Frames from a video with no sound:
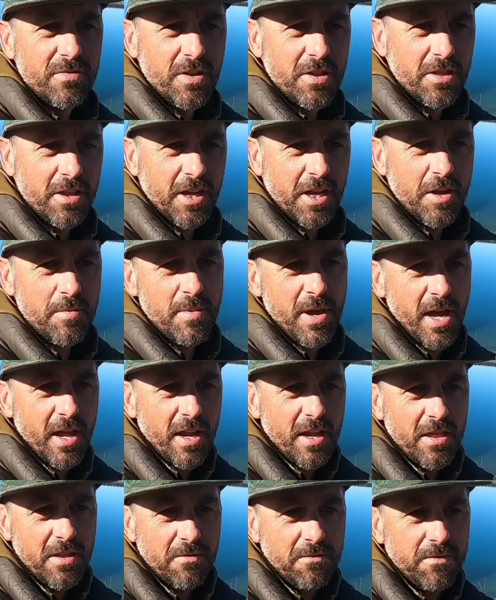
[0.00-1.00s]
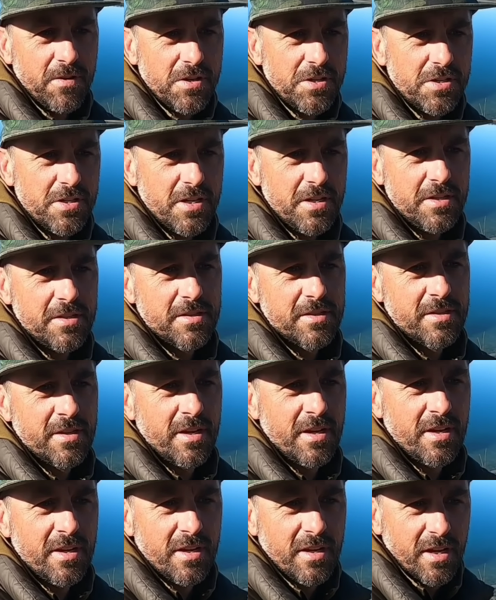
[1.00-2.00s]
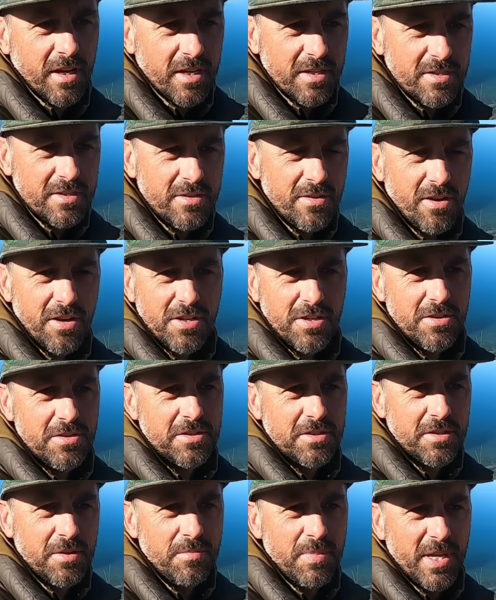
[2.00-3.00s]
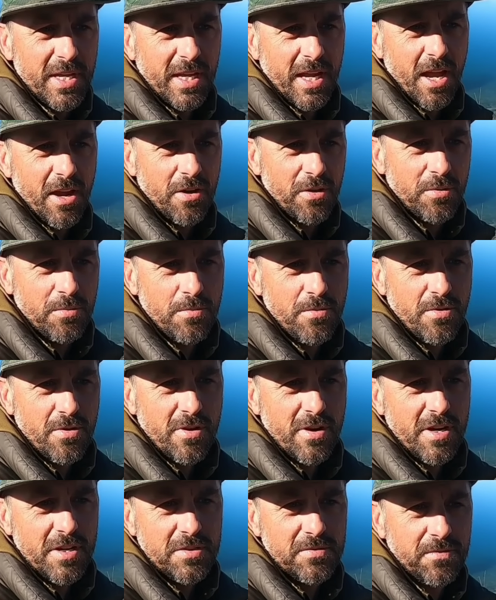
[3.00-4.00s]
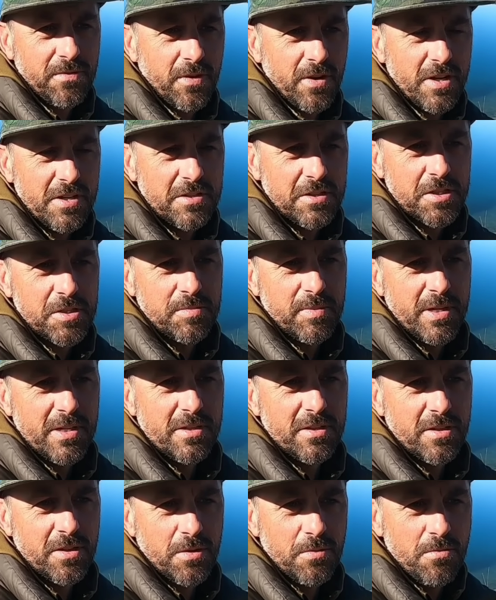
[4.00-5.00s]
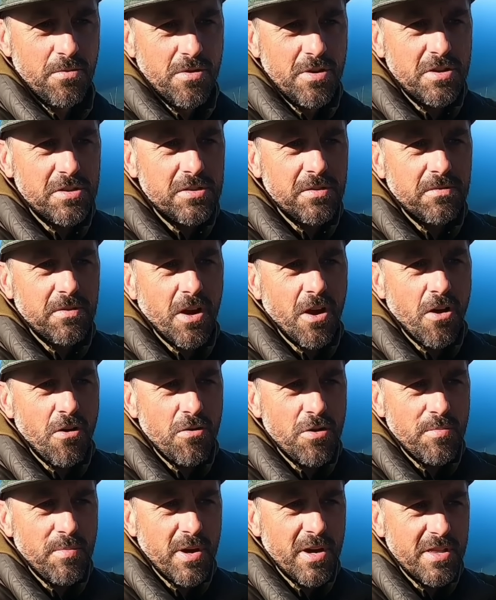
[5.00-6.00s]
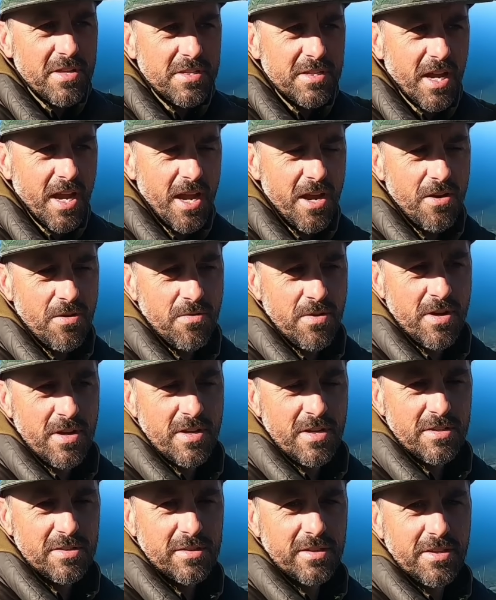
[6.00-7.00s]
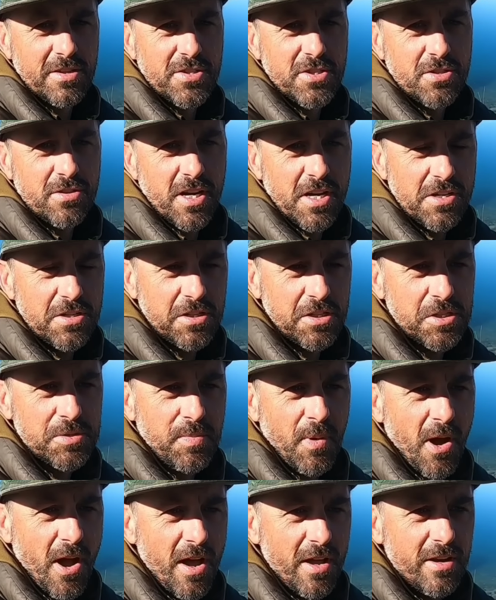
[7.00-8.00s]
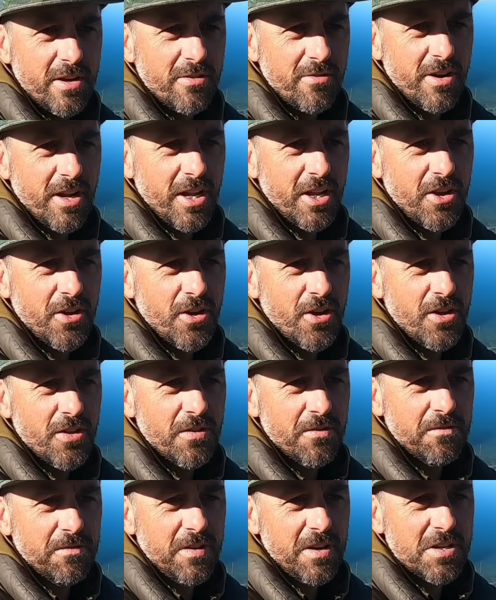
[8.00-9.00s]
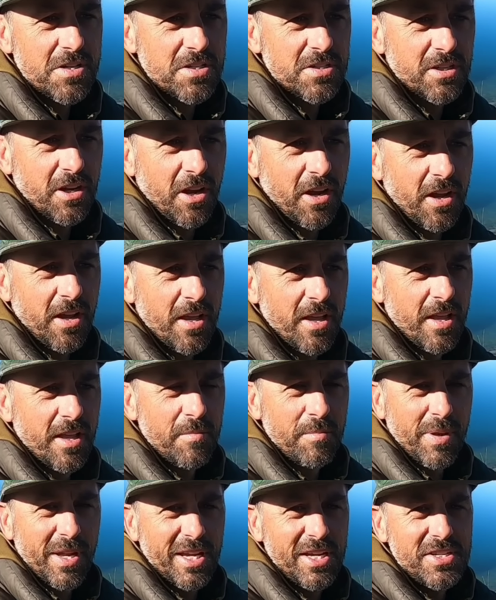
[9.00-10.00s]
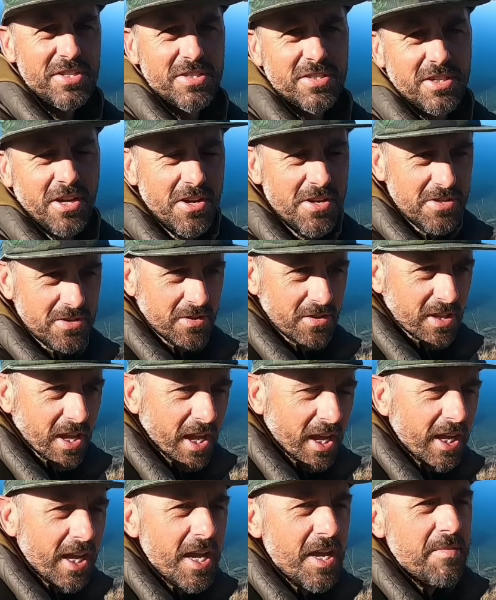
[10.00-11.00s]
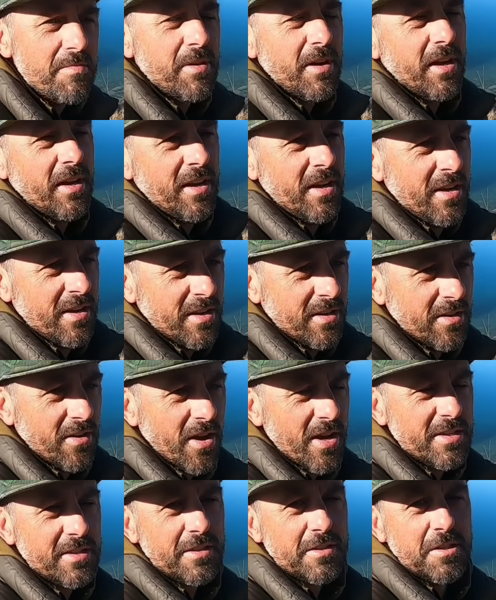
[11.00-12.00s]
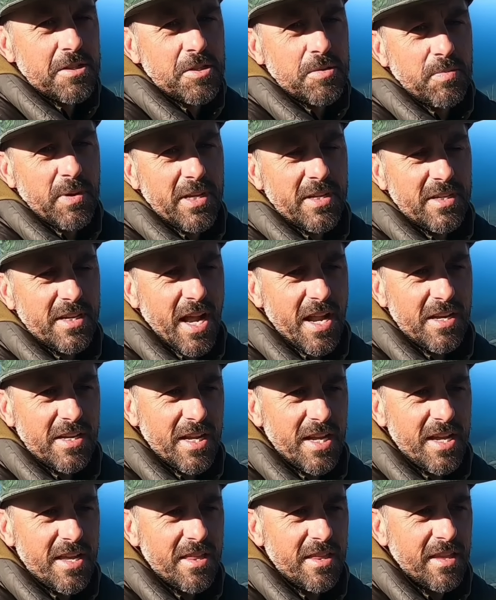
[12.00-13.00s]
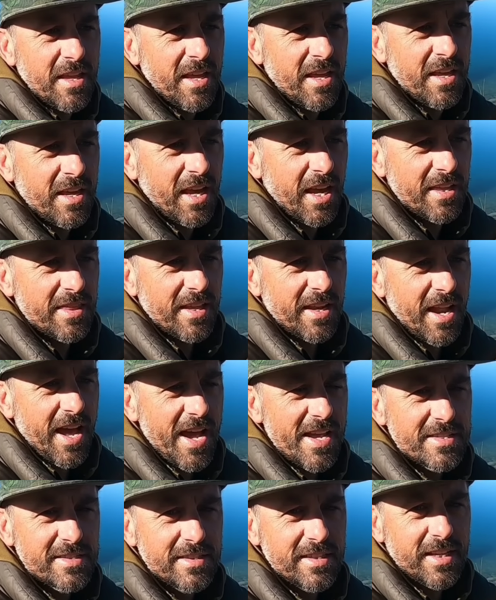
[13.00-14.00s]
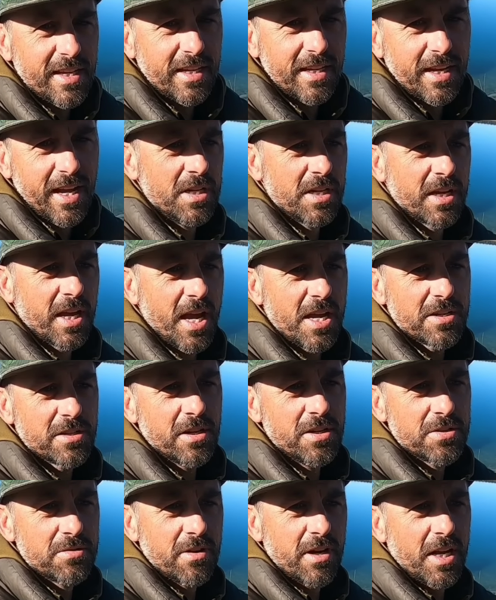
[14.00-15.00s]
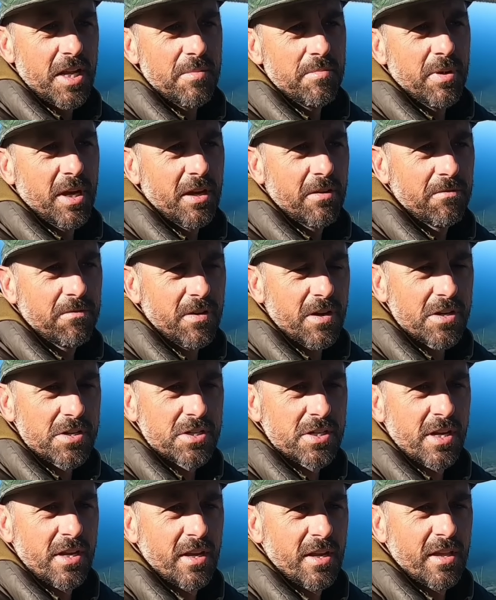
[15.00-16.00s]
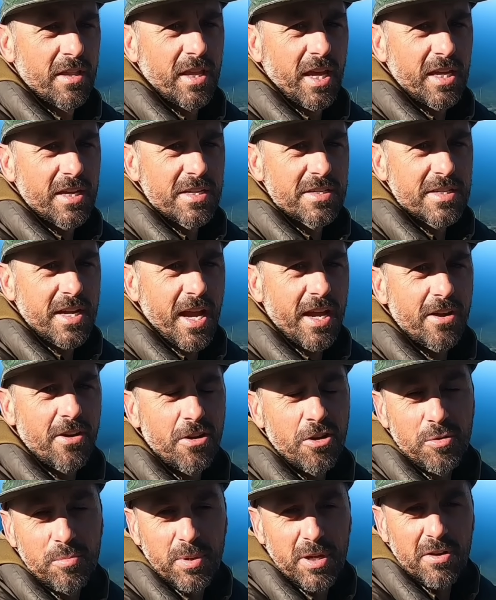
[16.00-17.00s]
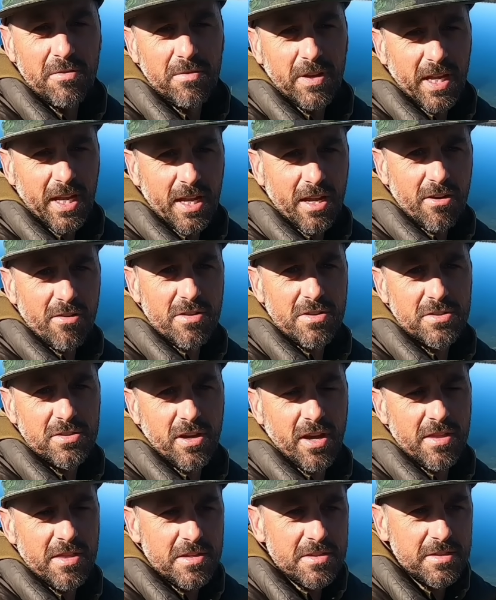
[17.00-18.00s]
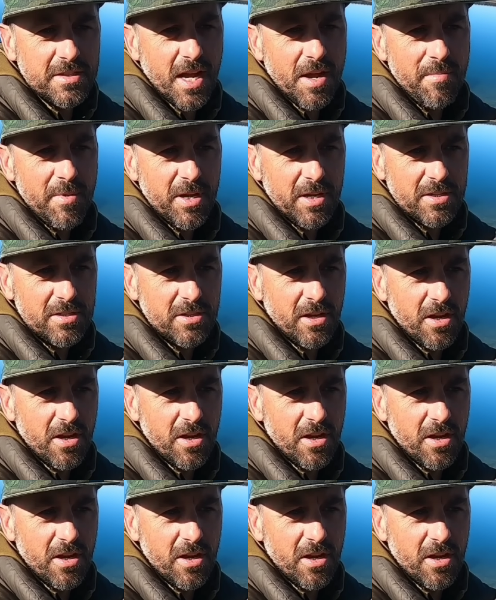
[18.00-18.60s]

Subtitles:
If you think about it, the fish needs, it's not used to being out of the water, it's fully suspended in the water. So if you hold it by the tail, it's going to stretch the spine and really hurt the fish. So please don't do that. Keep it nicely suspended underneath. And the last thing, when you catch those really big fish, they can take on a bit of air inside the stomach.